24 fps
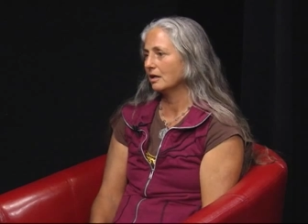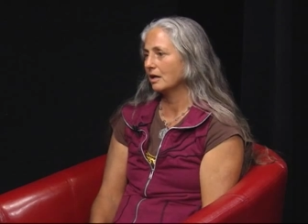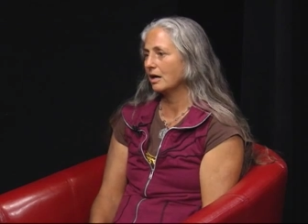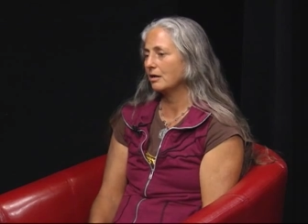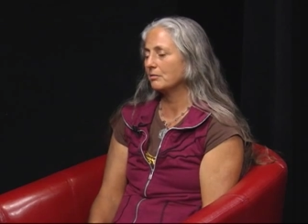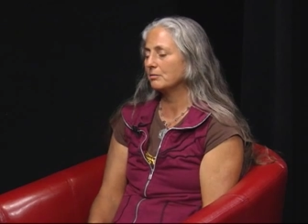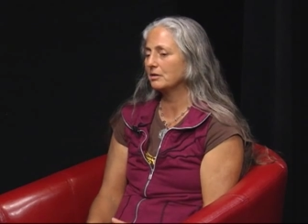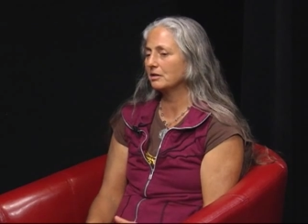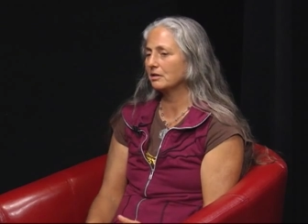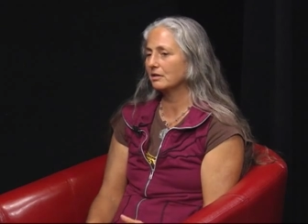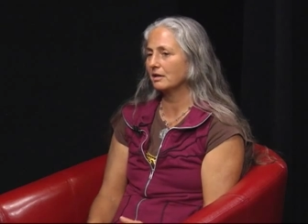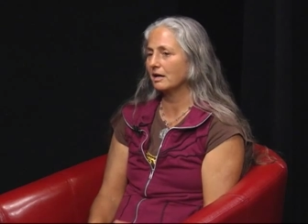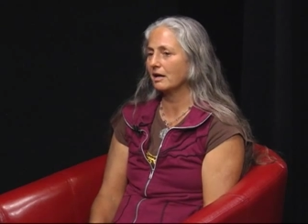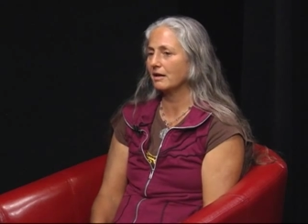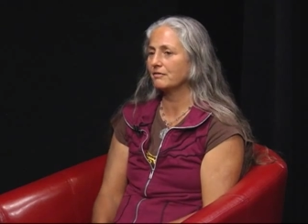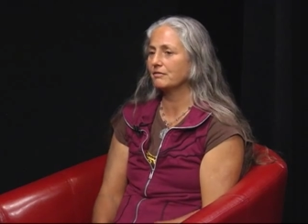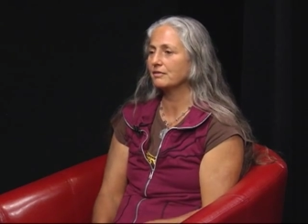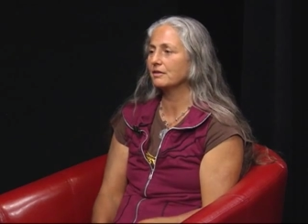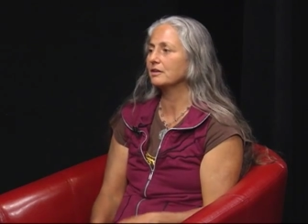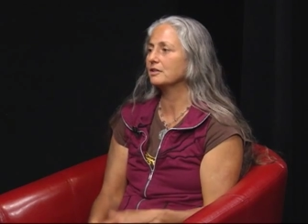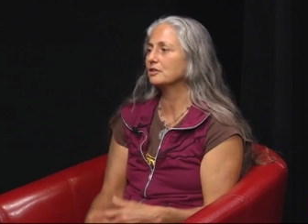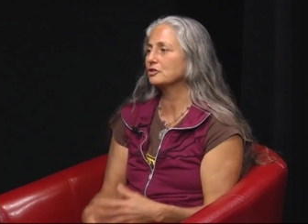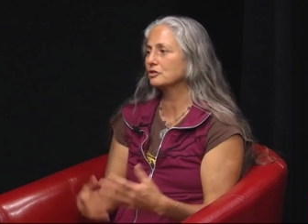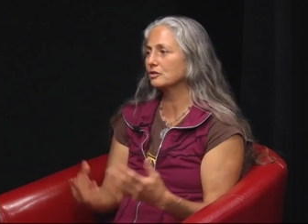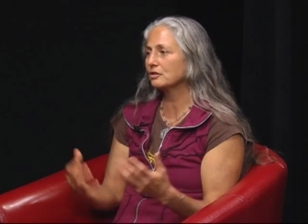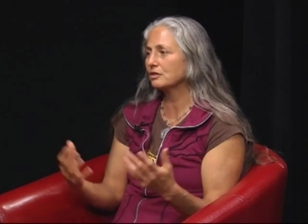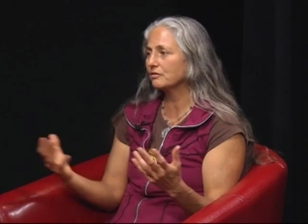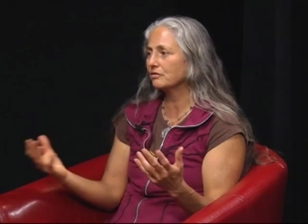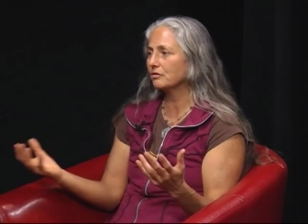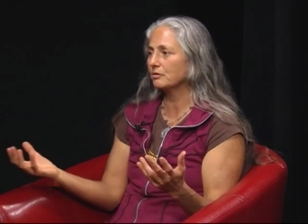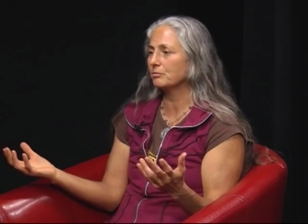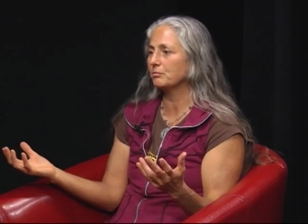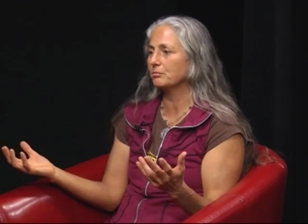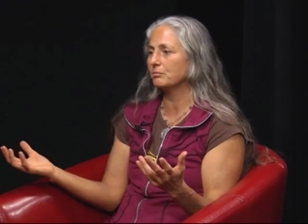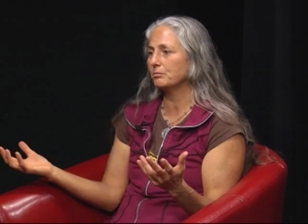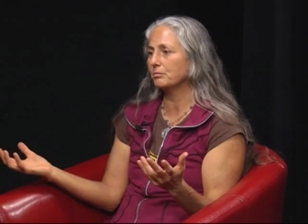I mean, I feel it shouldn't
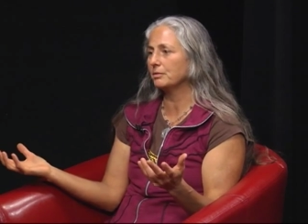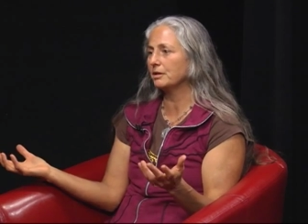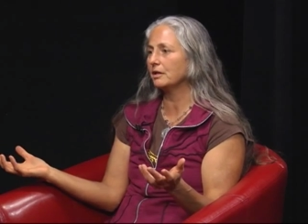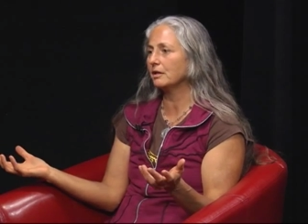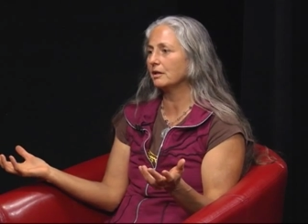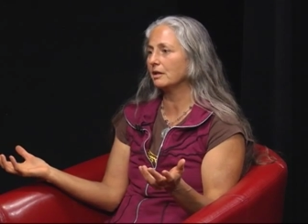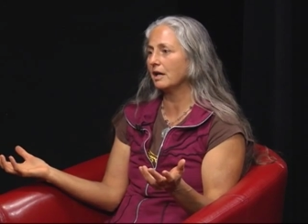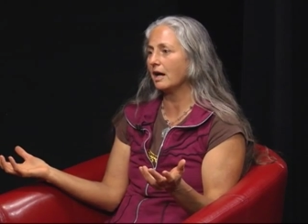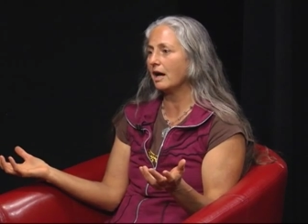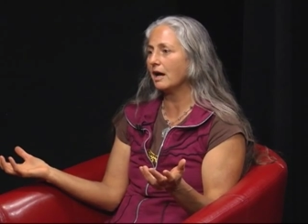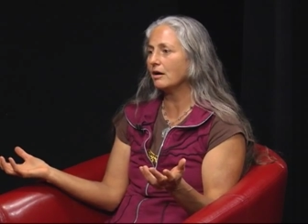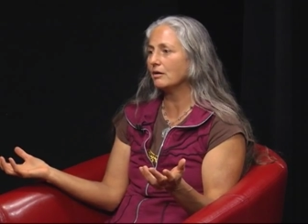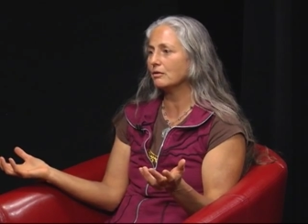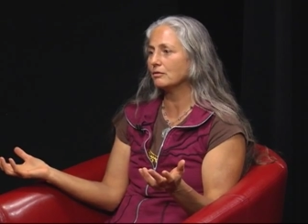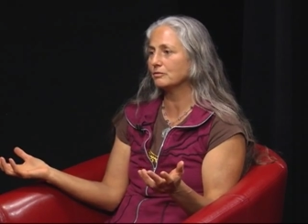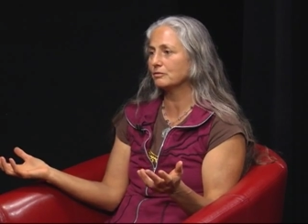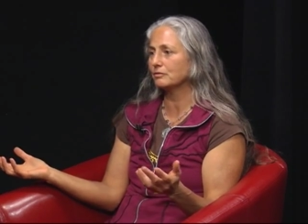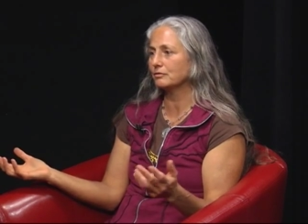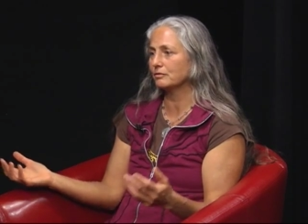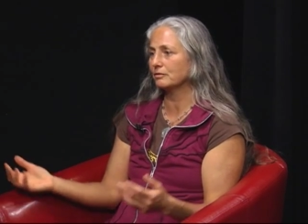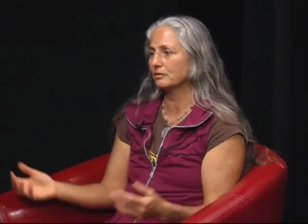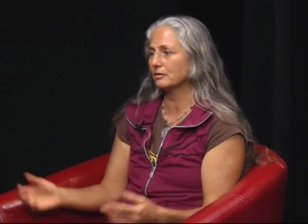even be allowed.